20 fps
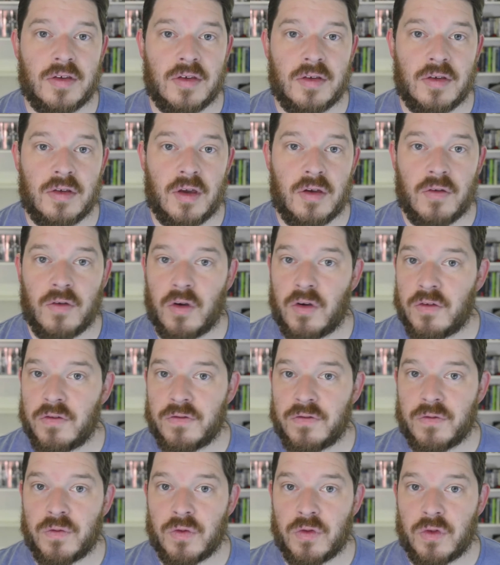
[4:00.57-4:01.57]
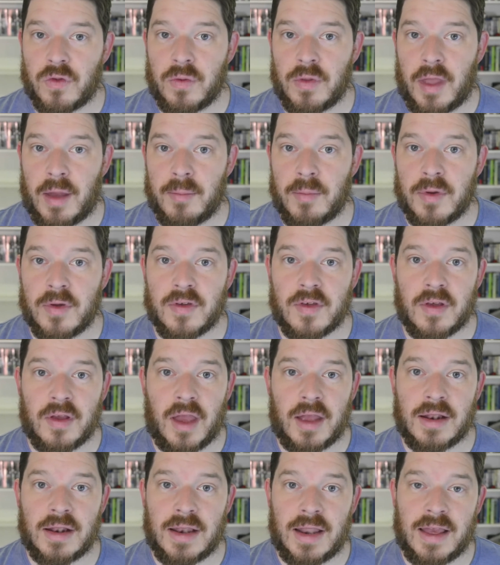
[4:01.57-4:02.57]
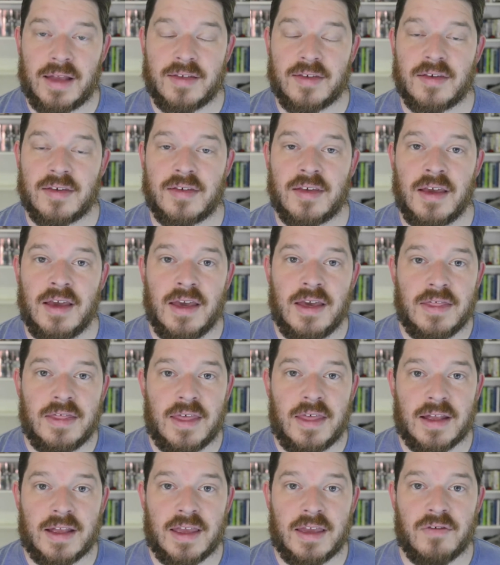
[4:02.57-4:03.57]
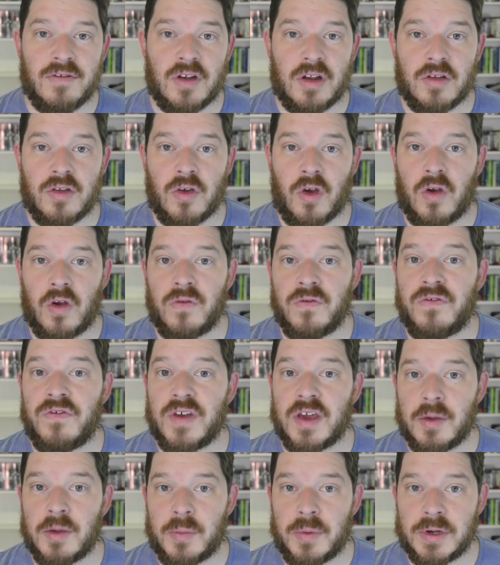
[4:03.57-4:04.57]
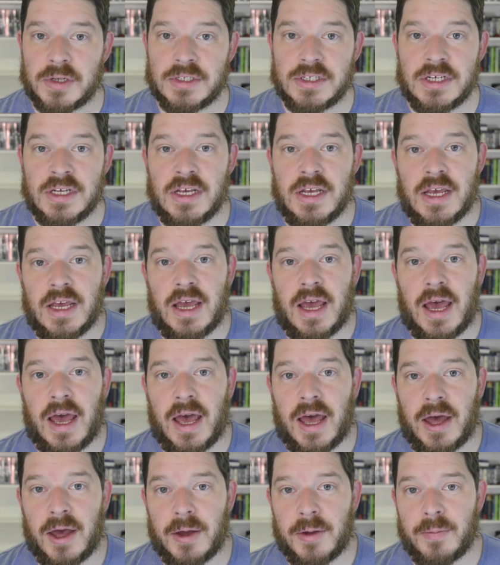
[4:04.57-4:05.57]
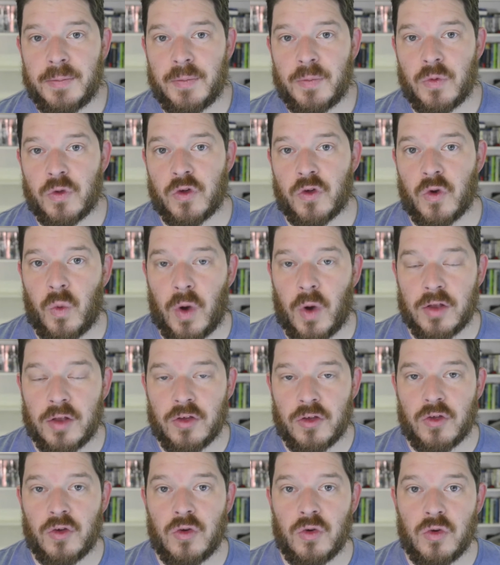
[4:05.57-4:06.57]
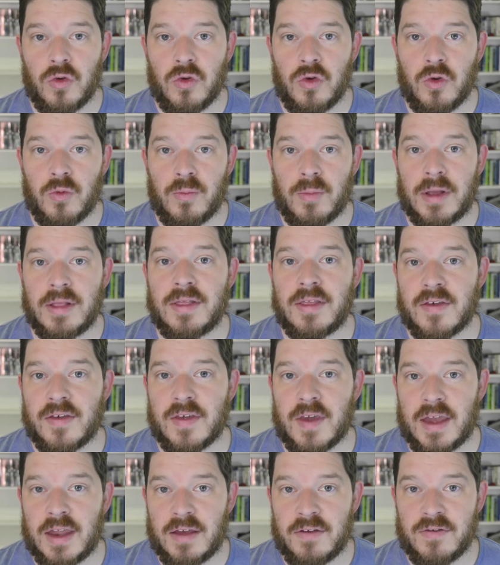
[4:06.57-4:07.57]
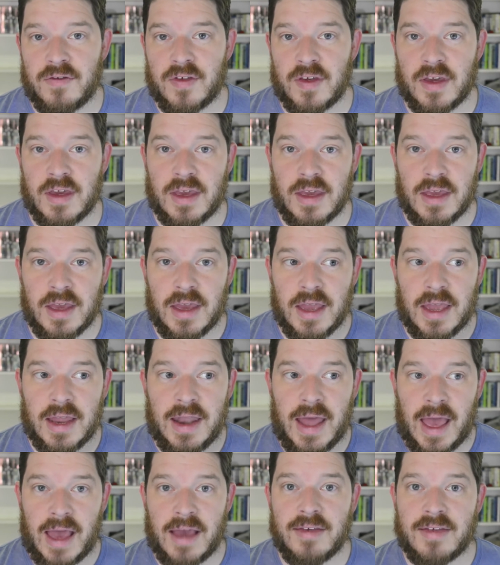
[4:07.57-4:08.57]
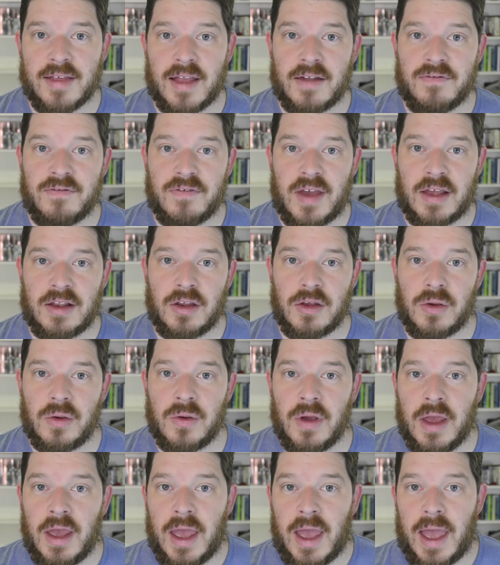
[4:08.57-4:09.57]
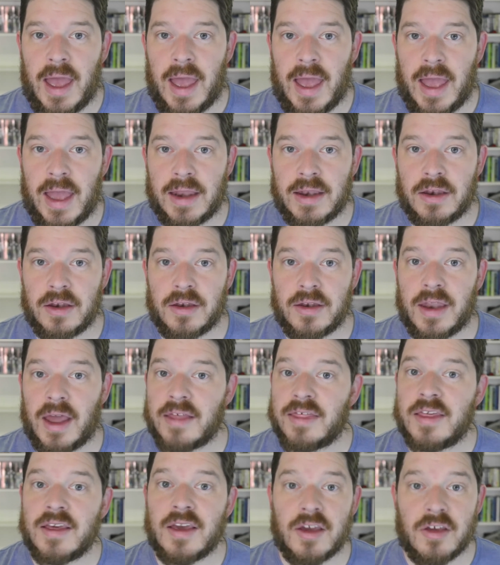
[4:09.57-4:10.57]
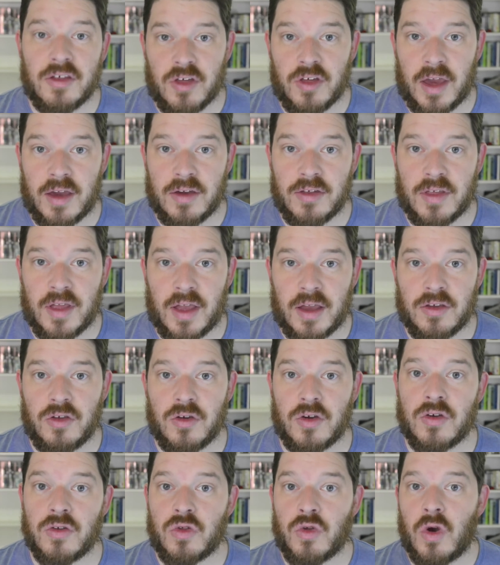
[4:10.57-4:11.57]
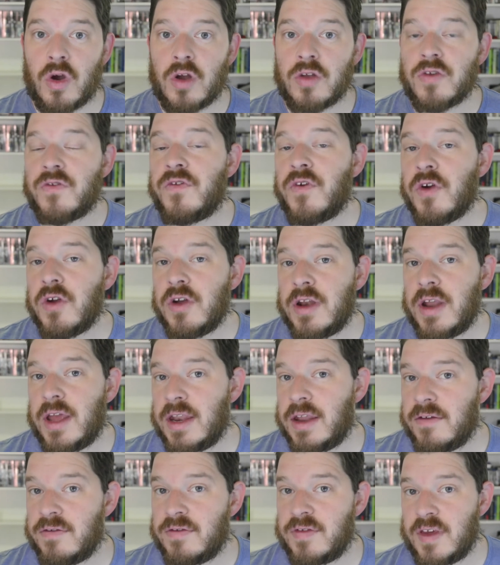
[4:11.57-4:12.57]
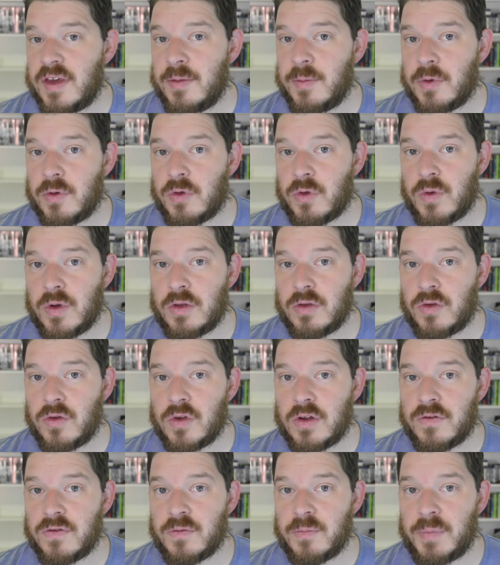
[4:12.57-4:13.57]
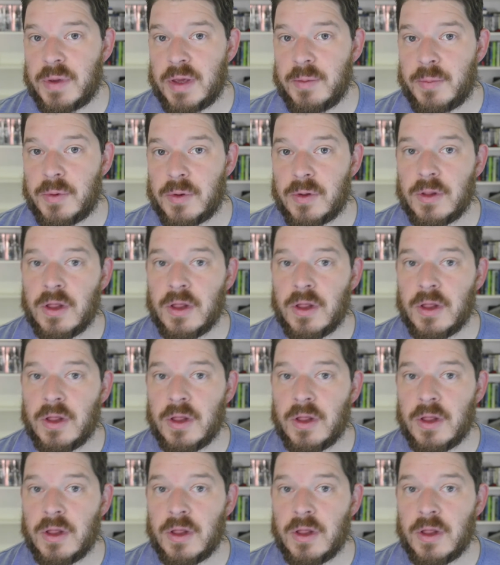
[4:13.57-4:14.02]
of numbers and letters that give it its own fingerprint. So once you mint this NFT, it has that value, and nothing can change that. You can transfer an NFT between two different people